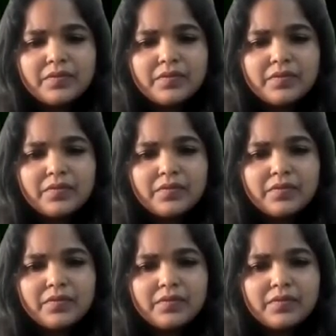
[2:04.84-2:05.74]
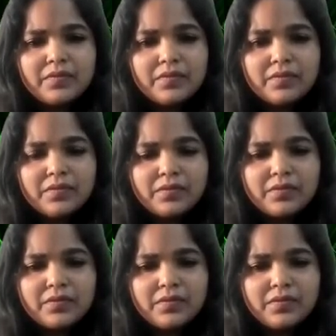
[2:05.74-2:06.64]

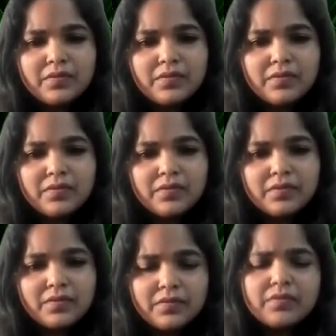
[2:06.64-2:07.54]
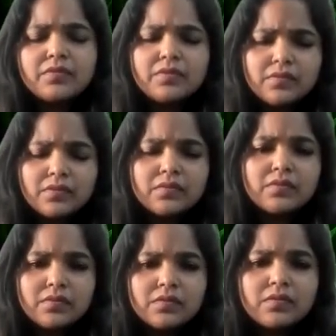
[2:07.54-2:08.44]

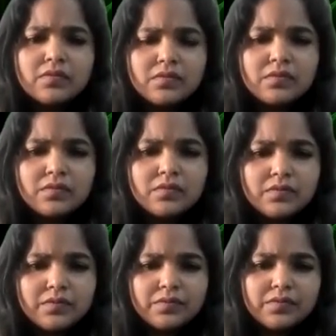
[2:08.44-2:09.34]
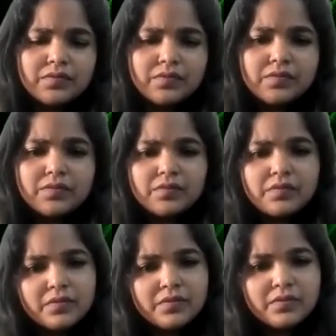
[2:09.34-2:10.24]

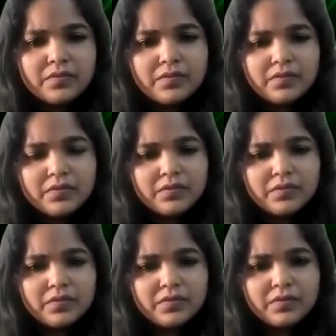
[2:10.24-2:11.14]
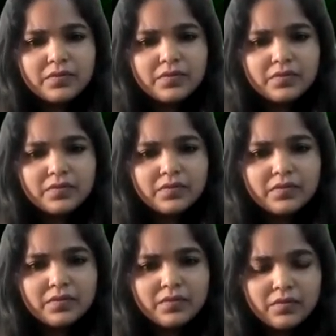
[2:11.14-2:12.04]

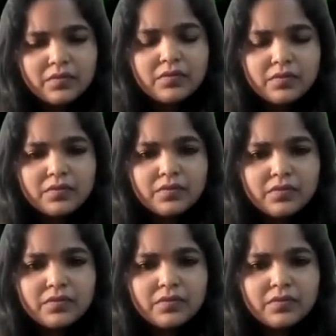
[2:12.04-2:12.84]
The person shown says nothing.